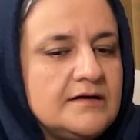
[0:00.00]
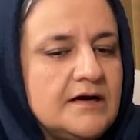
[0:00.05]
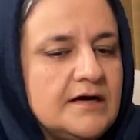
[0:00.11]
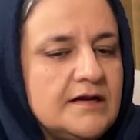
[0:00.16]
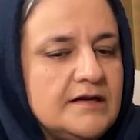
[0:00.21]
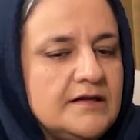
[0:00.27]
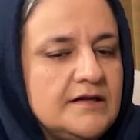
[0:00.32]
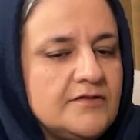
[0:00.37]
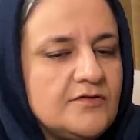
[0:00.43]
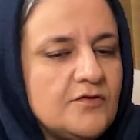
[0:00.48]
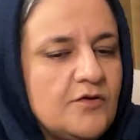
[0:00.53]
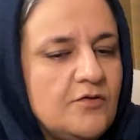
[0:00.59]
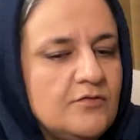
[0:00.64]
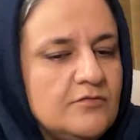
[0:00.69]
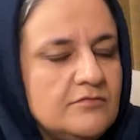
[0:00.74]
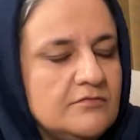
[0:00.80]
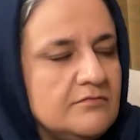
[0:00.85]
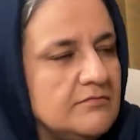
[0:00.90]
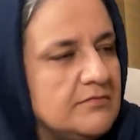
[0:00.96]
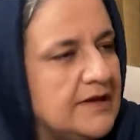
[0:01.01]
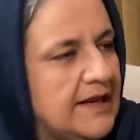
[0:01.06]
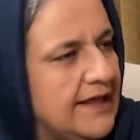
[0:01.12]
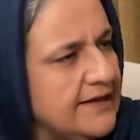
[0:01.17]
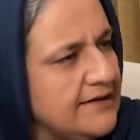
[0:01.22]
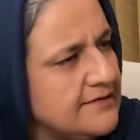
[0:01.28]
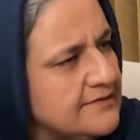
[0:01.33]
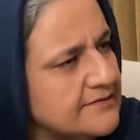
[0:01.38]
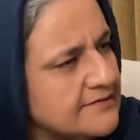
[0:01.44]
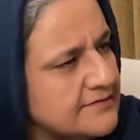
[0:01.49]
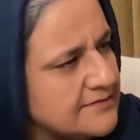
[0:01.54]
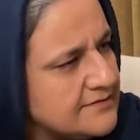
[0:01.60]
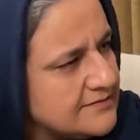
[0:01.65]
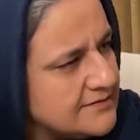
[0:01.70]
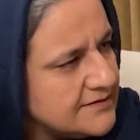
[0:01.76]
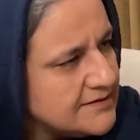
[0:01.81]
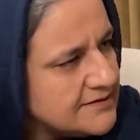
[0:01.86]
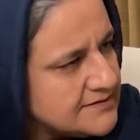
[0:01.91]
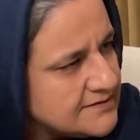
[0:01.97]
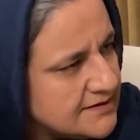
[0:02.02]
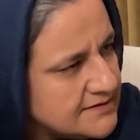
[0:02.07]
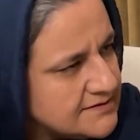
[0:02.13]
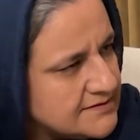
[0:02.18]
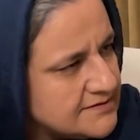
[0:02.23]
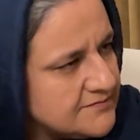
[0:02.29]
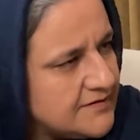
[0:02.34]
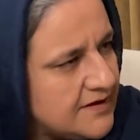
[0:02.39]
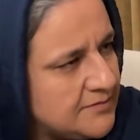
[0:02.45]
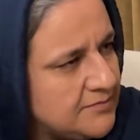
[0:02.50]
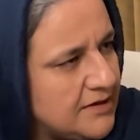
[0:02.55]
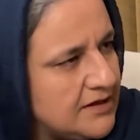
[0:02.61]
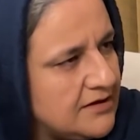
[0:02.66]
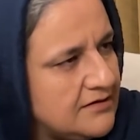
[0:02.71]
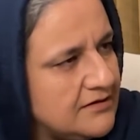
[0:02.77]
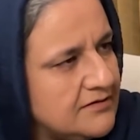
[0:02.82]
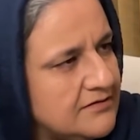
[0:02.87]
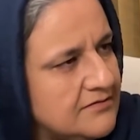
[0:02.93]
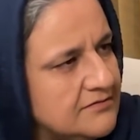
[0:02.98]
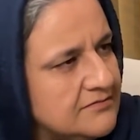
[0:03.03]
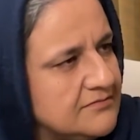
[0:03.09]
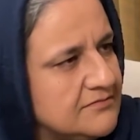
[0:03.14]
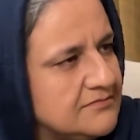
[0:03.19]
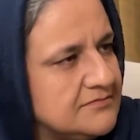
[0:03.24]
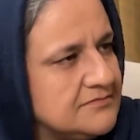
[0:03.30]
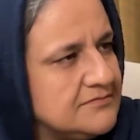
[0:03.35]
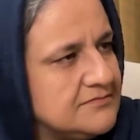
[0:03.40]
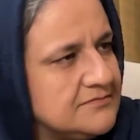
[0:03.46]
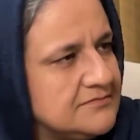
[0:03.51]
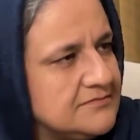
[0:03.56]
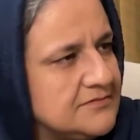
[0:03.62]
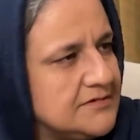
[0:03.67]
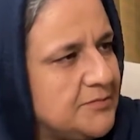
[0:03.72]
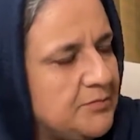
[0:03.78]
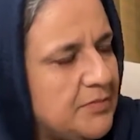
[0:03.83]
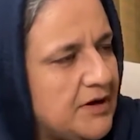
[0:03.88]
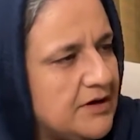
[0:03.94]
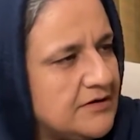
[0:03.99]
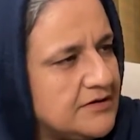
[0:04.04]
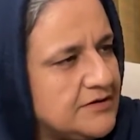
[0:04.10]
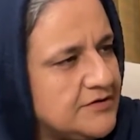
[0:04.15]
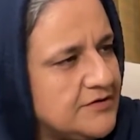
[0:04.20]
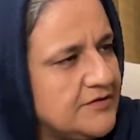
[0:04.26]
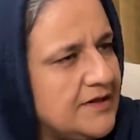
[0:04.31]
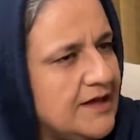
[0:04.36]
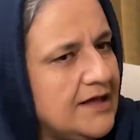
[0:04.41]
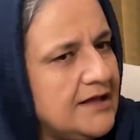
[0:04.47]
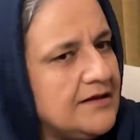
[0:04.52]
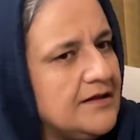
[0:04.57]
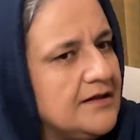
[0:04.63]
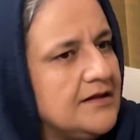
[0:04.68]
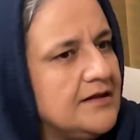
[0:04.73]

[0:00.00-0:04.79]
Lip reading: cutting its own legs, in a sense, if I may compare it to that.